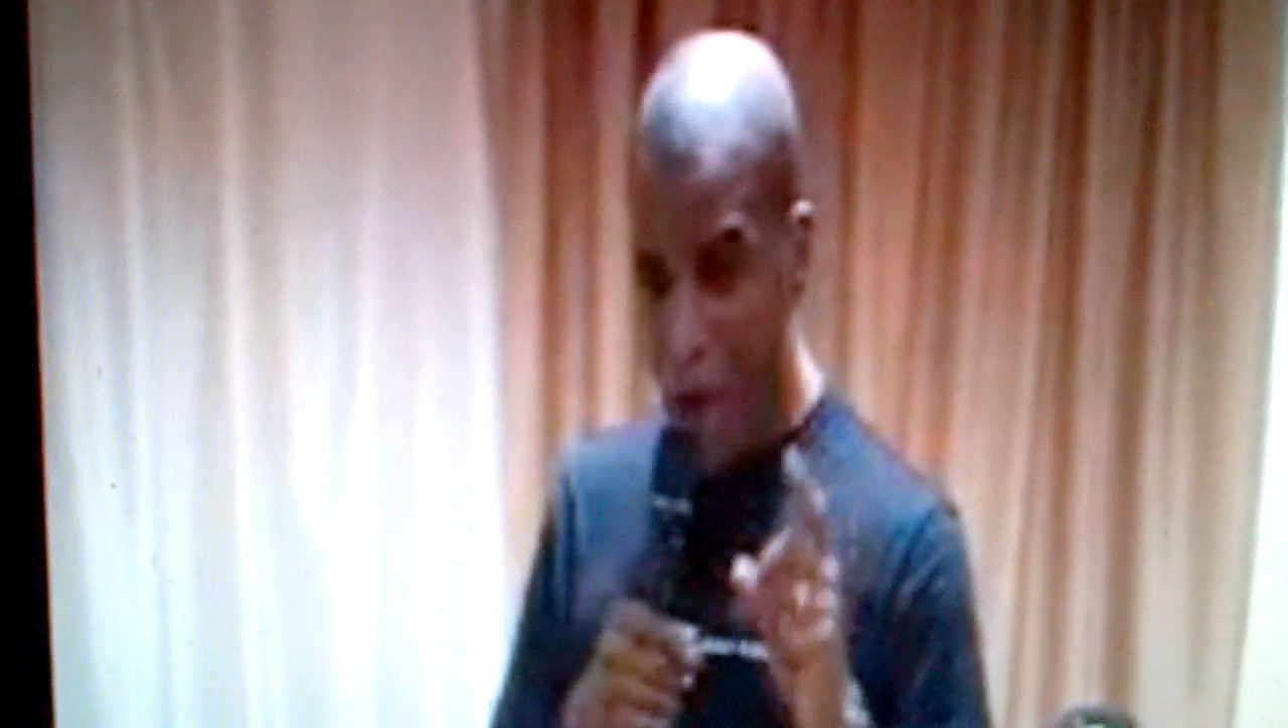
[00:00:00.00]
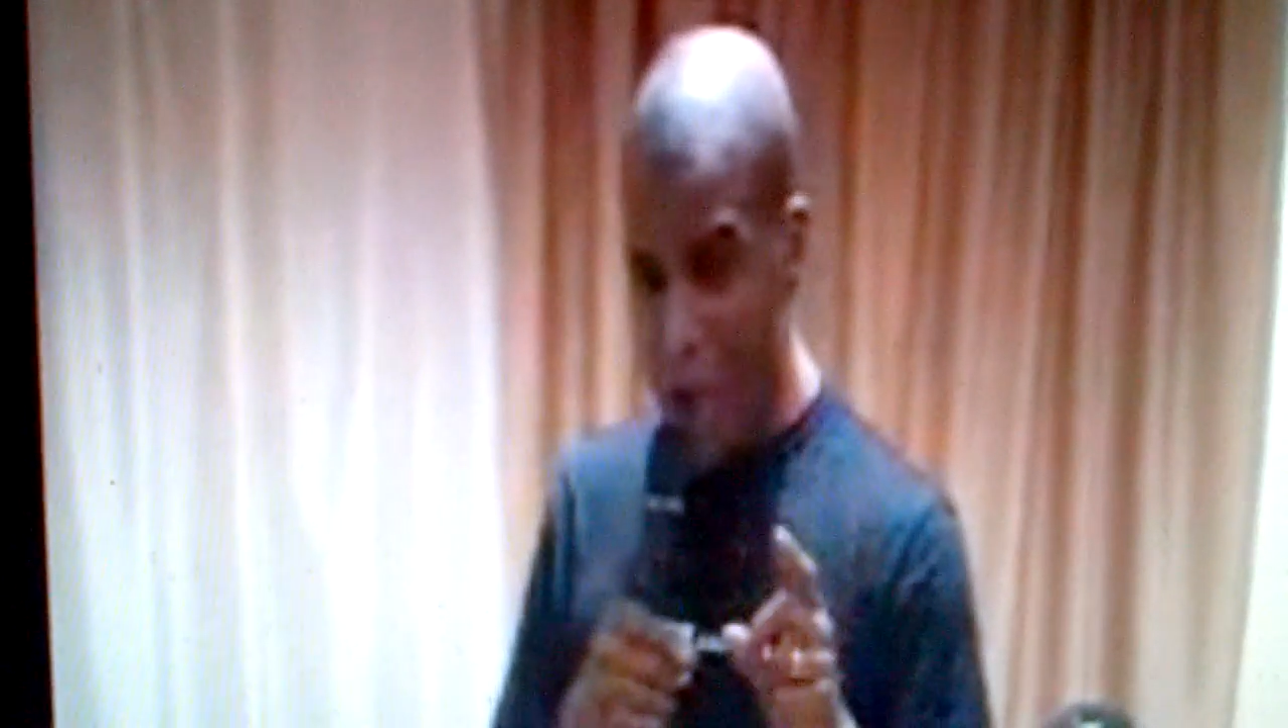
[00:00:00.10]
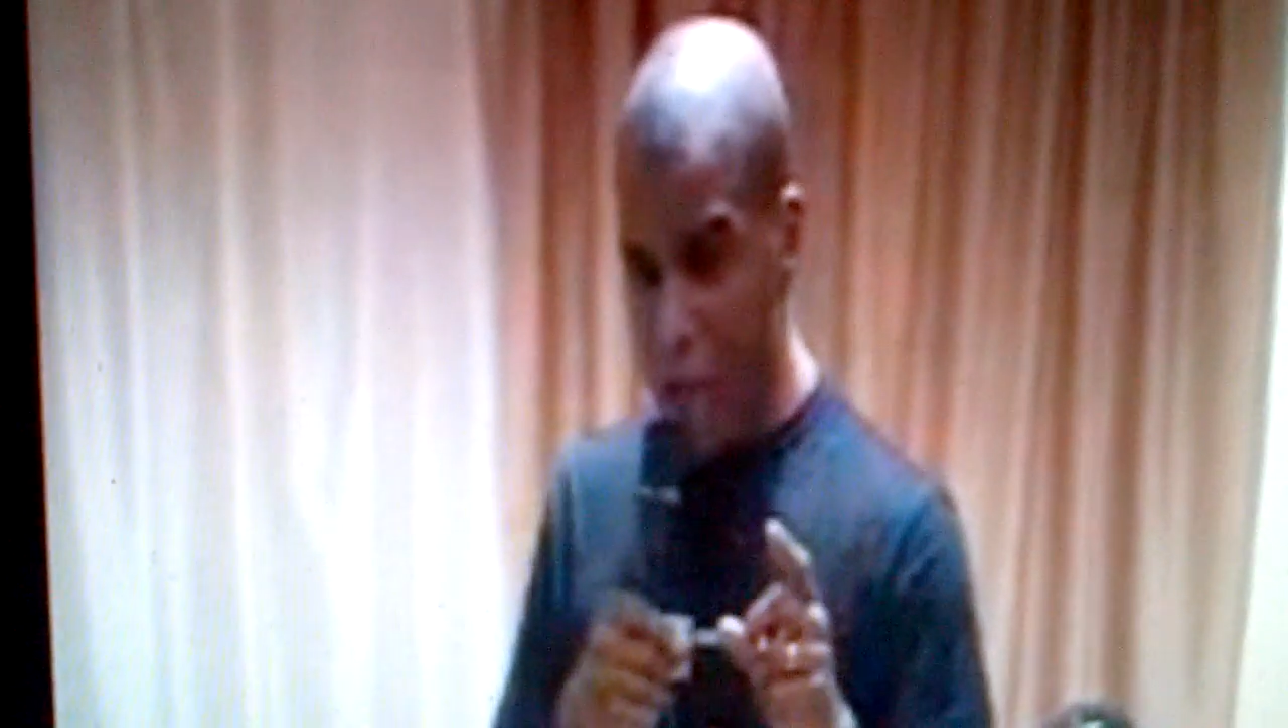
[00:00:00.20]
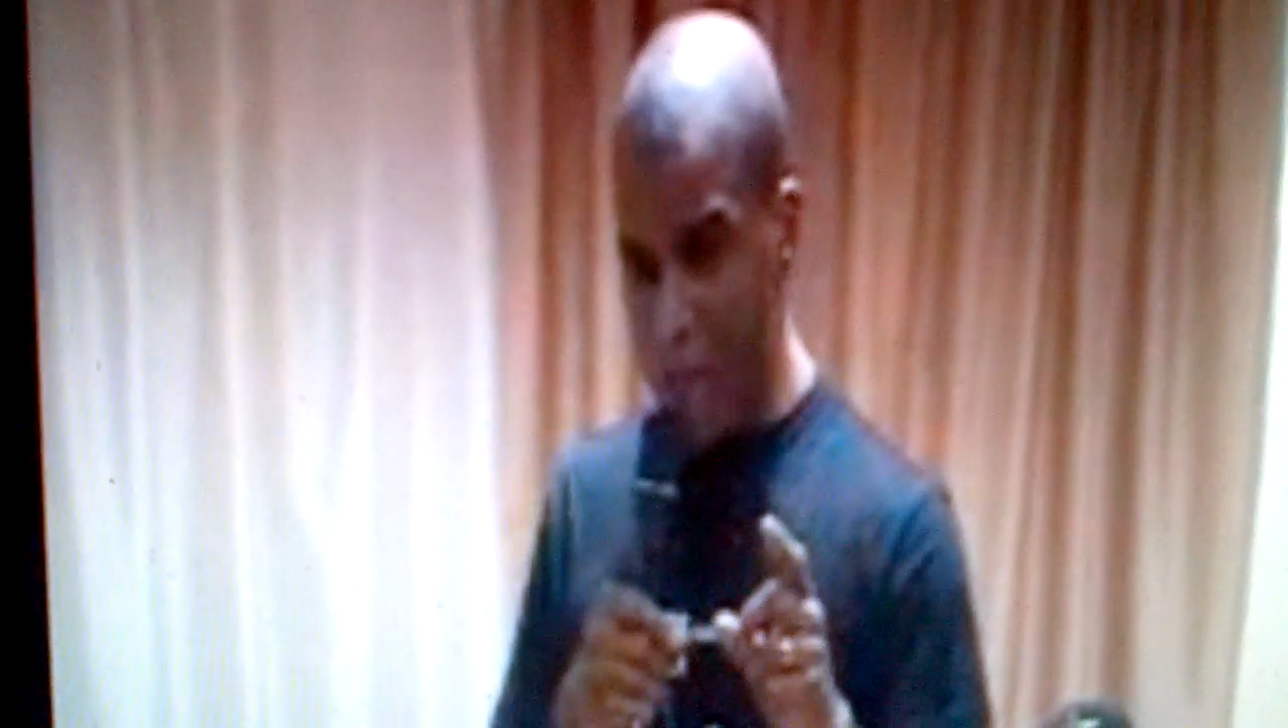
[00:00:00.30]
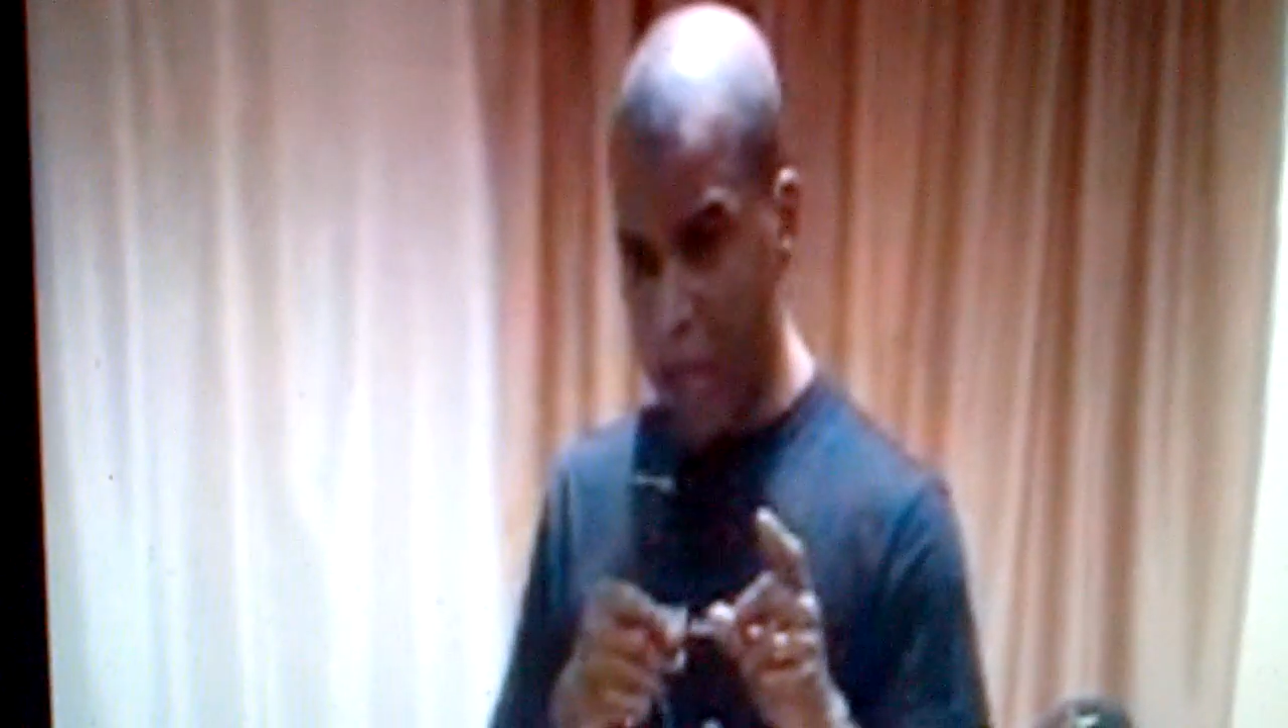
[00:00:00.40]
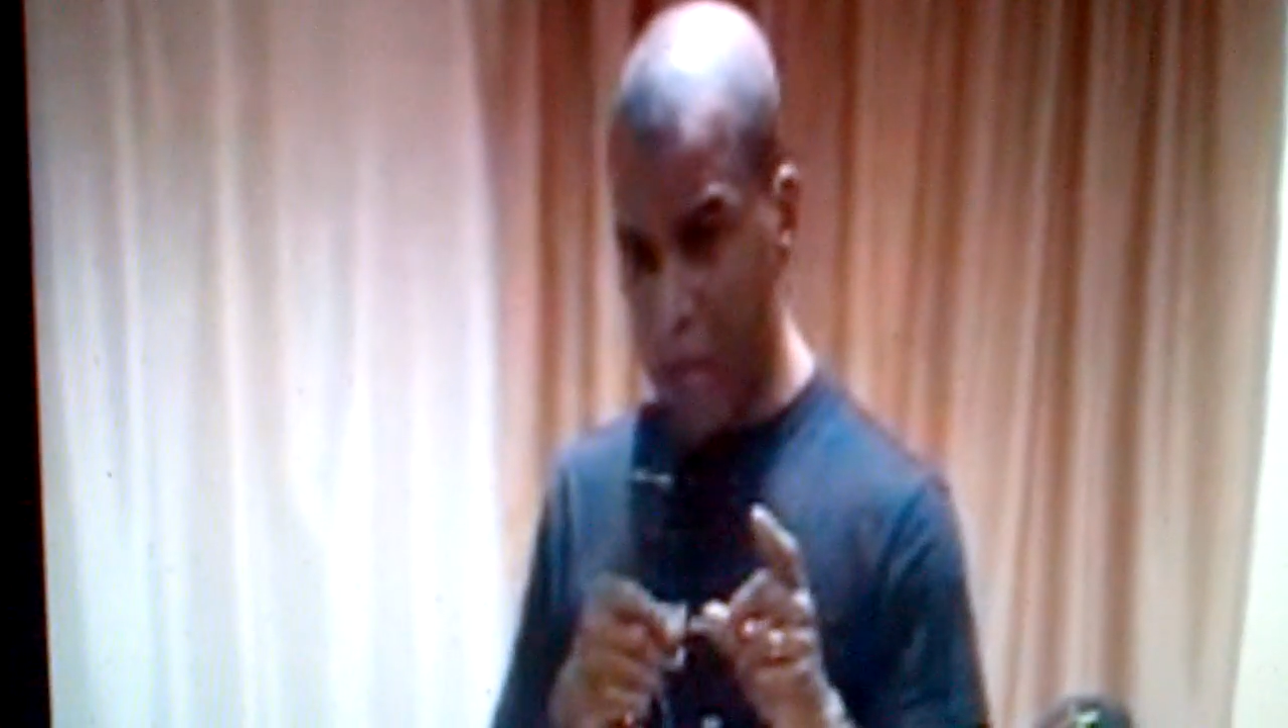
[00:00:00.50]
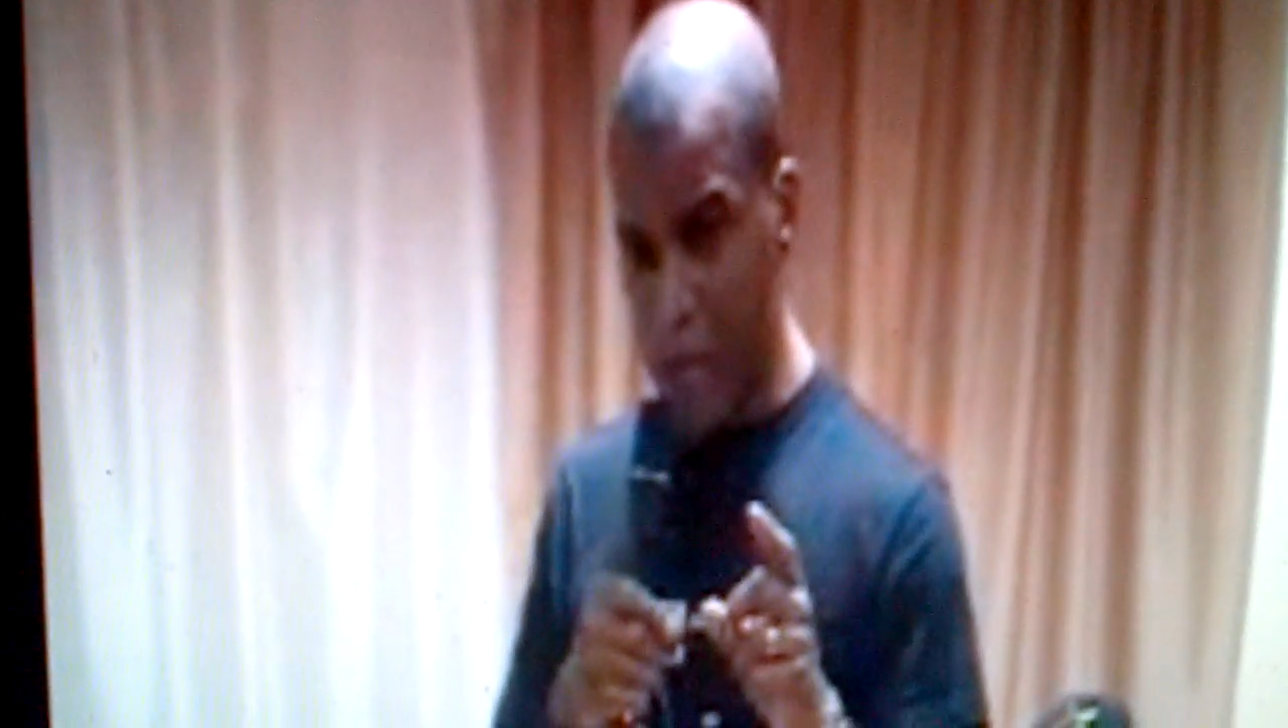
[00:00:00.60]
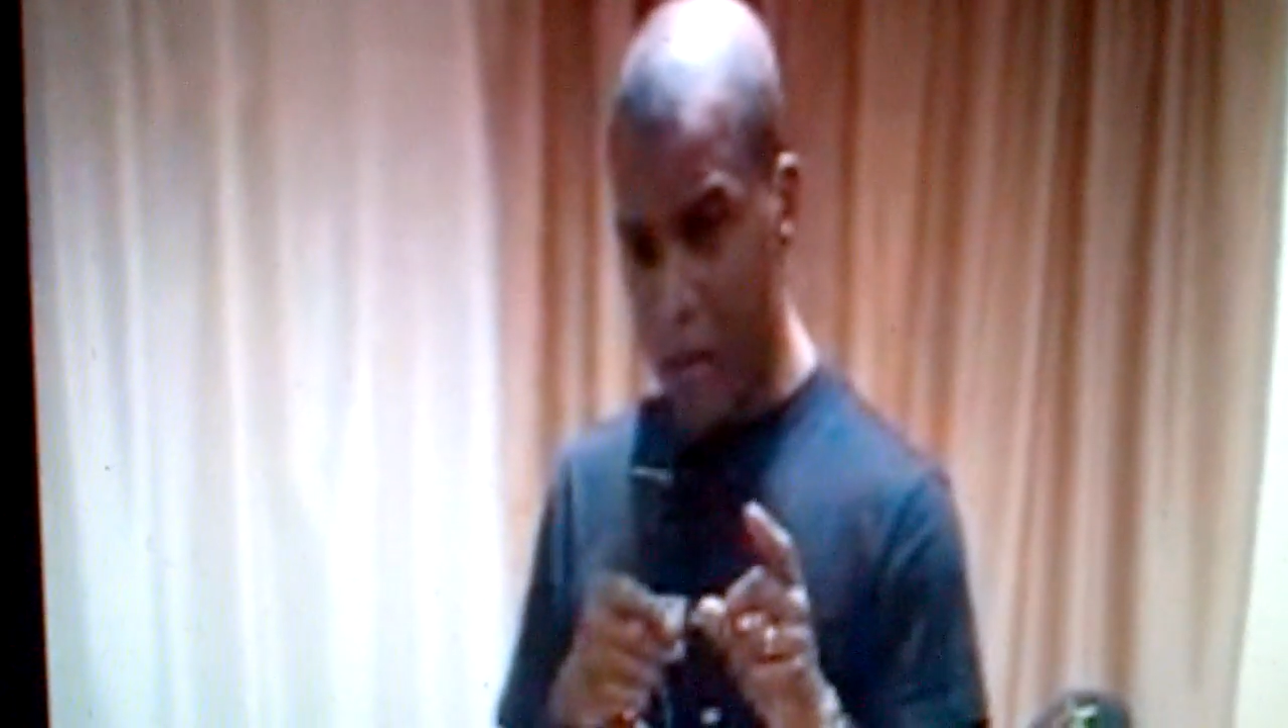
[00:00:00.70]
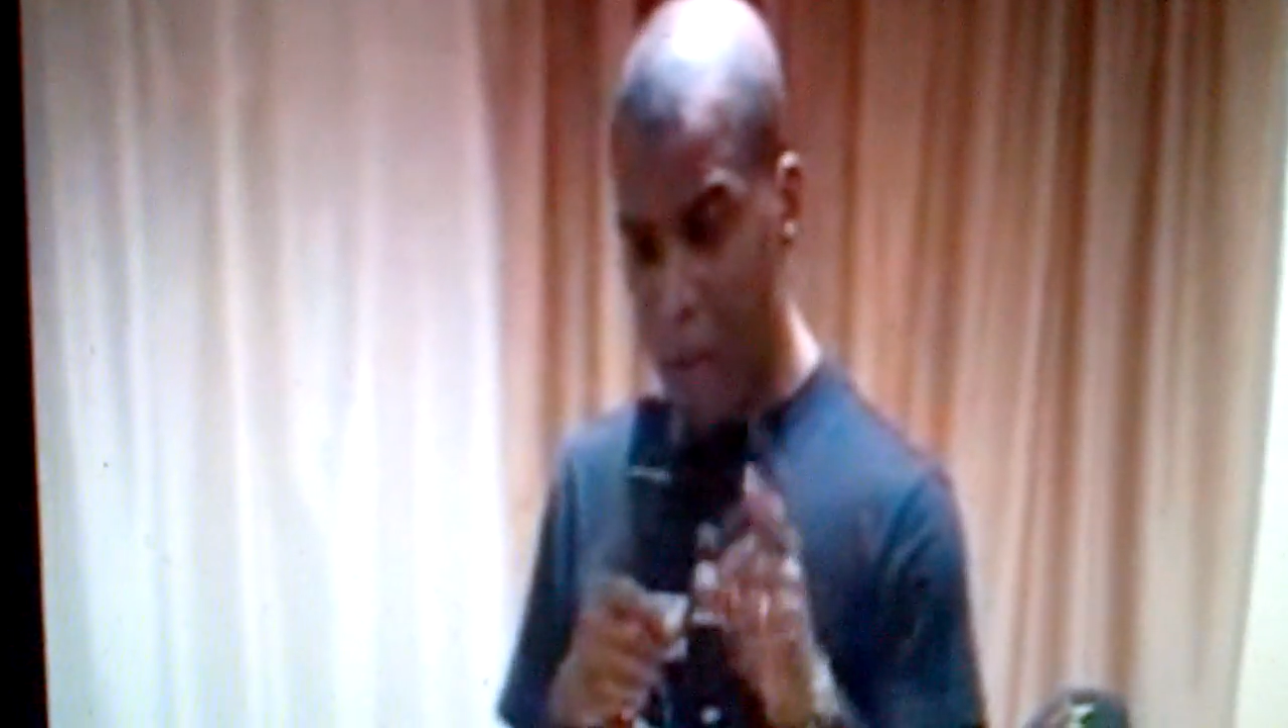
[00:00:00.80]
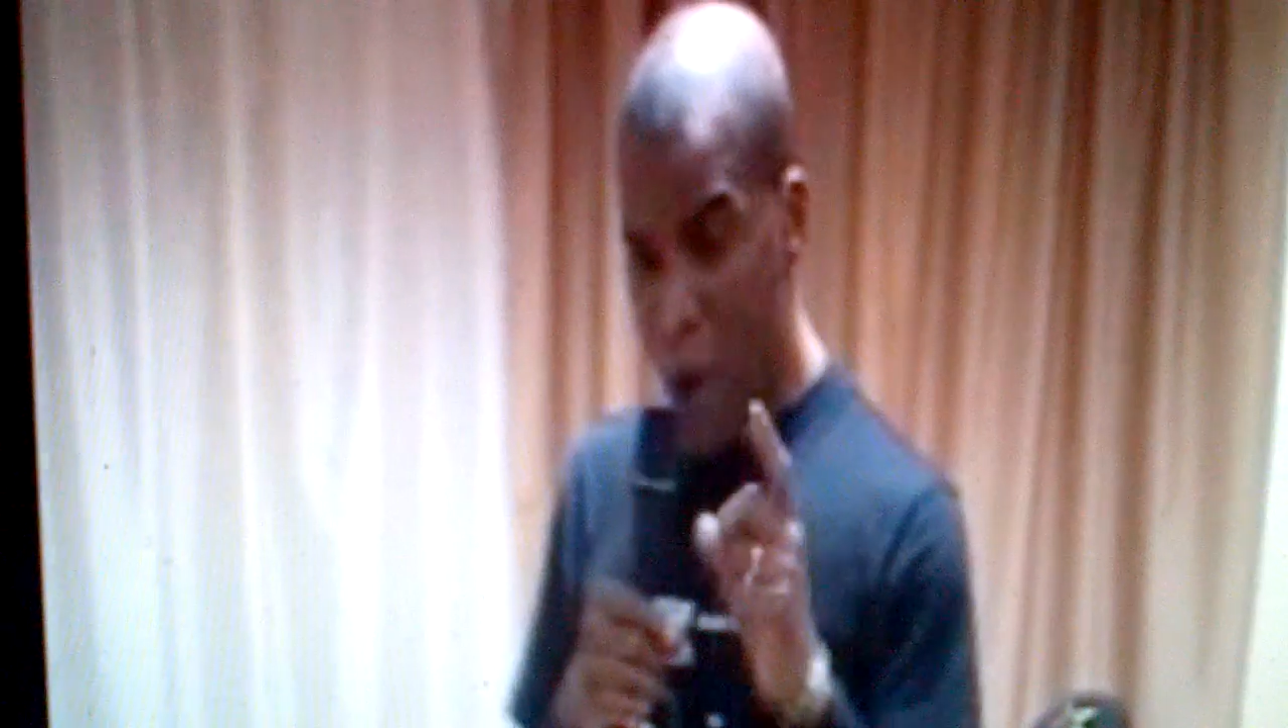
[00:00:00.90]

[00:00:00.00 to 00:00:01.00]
public money